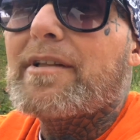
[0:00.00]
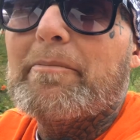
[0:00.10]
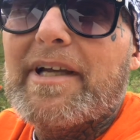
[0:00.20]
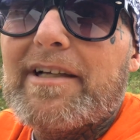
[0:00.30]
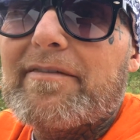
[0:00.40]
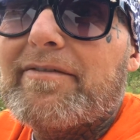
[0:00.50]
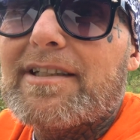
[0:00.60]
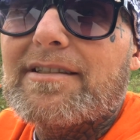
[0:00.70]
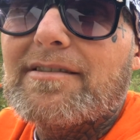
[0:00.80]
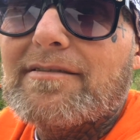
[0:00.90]
to bed at
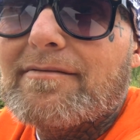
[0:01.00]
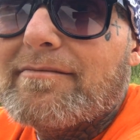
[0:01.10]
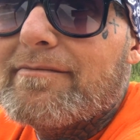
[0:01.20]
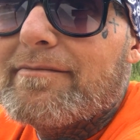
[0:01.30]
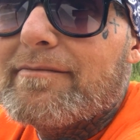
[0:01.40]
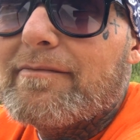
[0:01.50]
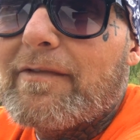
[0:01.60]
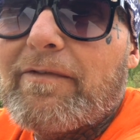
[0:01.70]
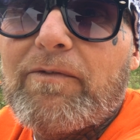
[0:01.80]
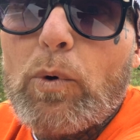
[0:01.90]
fucking
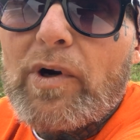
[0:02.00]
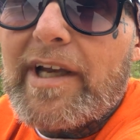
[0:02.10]
4